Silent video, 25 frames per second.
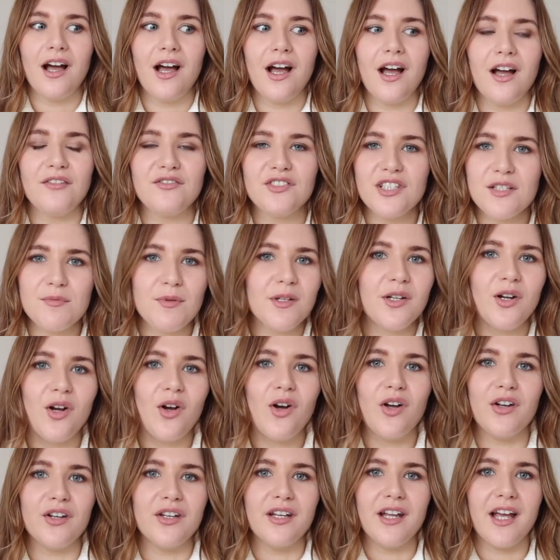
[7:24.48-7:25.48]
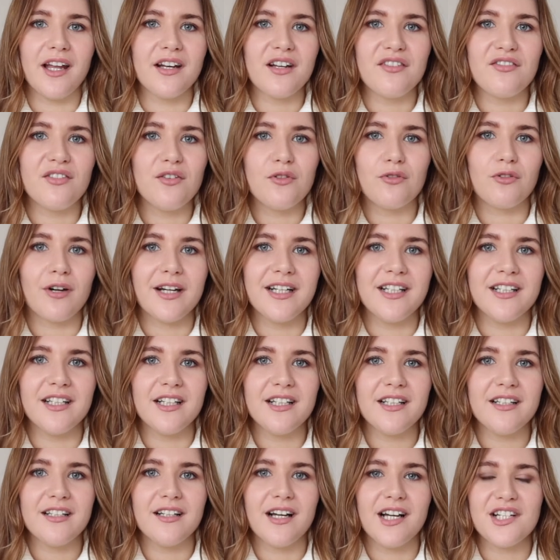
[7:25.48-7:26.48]
I've just put it on and I feel great in
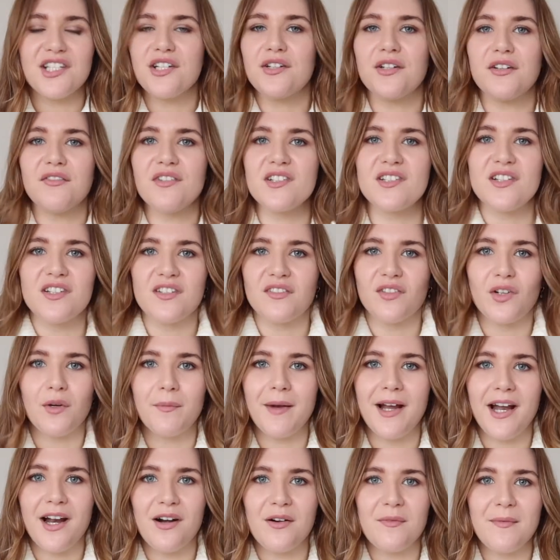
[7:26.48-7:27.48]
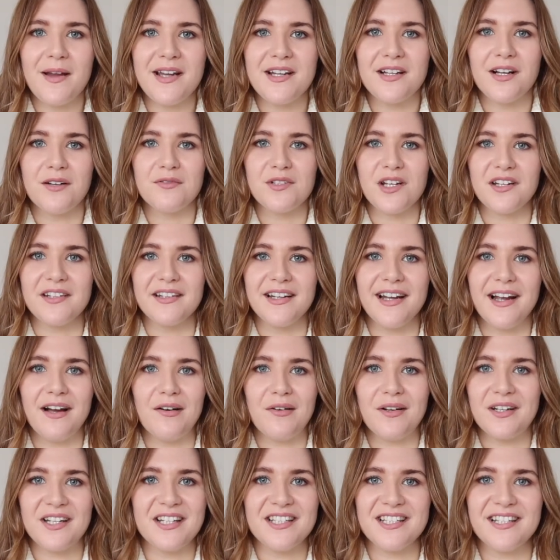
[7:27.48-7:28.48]
it. I don't know if it's because I've got my hair and makeup done
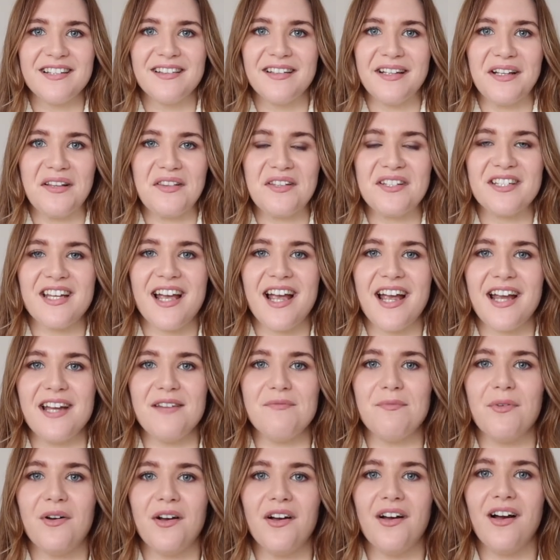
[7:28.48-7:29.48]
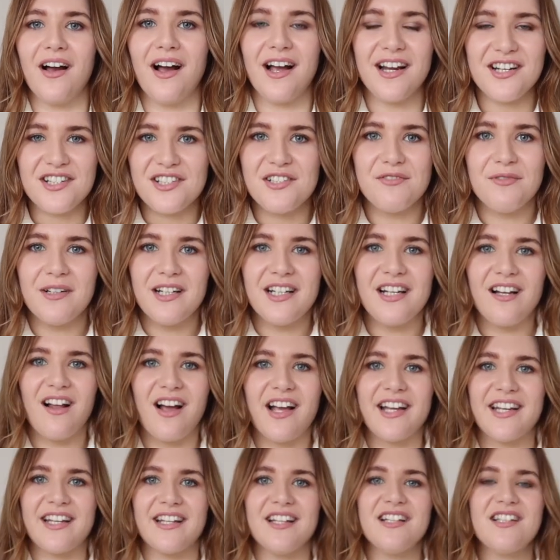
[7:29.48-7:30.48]
now and I didn't the other day, but I actually really
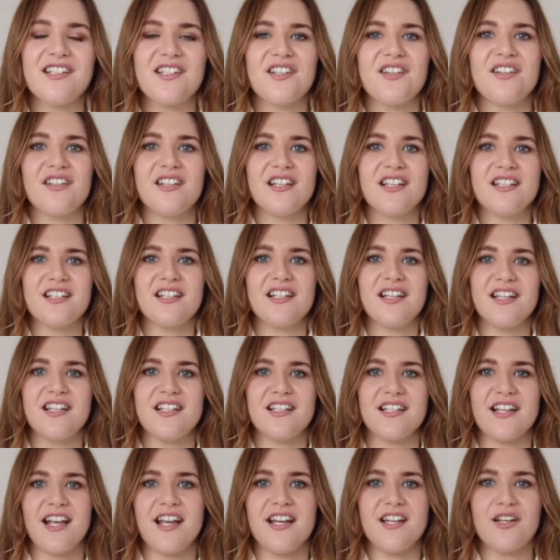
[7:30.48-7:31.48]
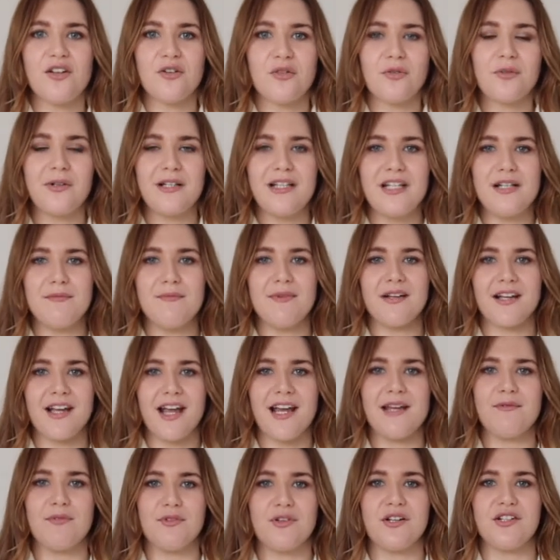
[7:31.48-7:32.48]
like it. So this is a cream
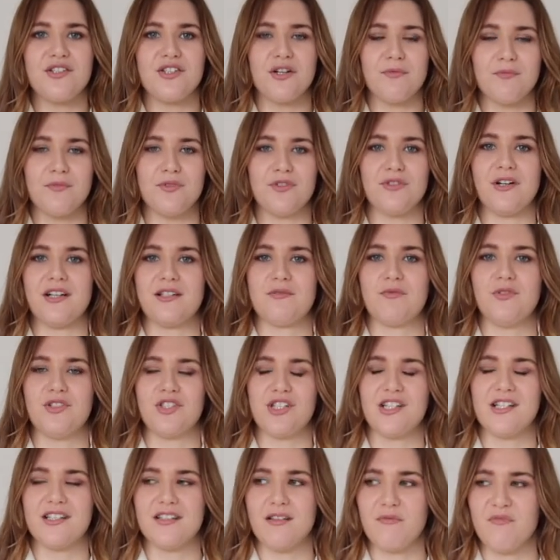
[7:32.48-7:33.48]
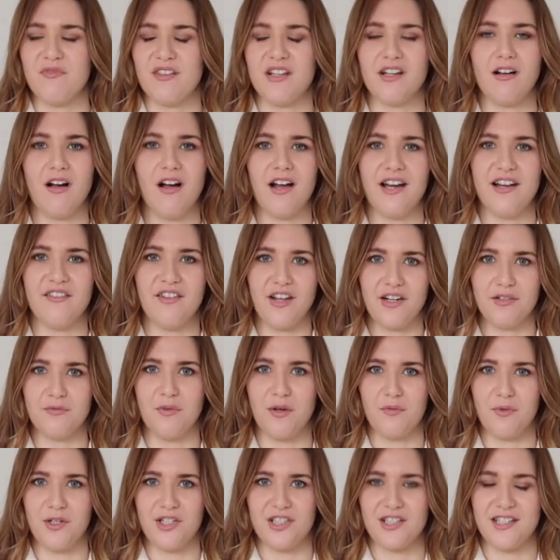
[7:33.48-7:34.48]
cable knit jumper dress, which is something I have had on
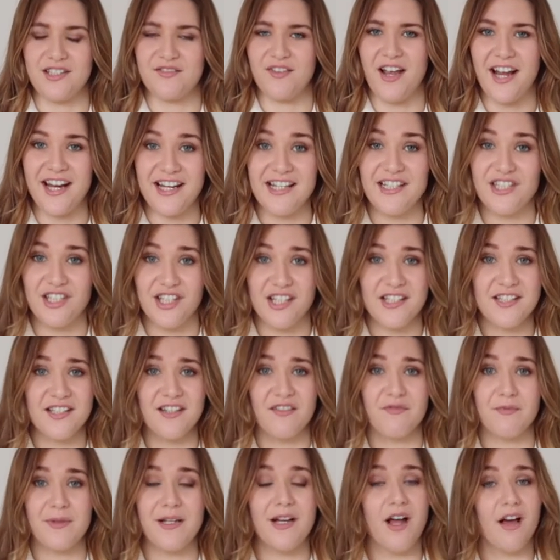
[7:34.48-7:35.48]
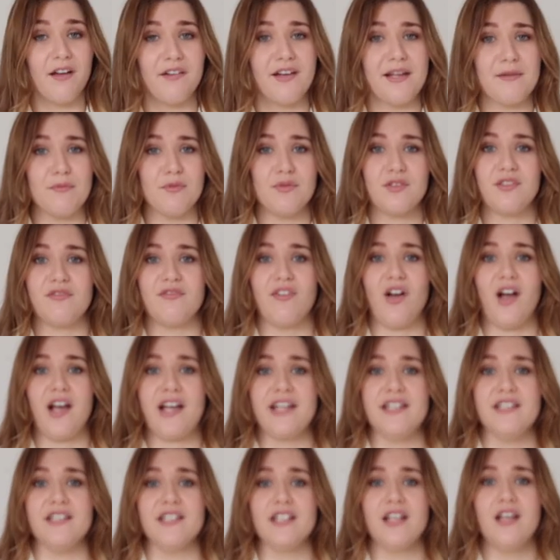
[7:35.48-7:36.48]
my wish list for ages and I've been unable to
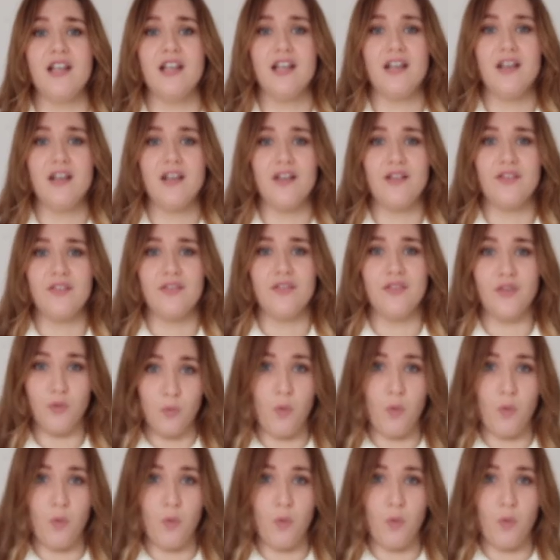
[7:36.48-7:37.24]
find the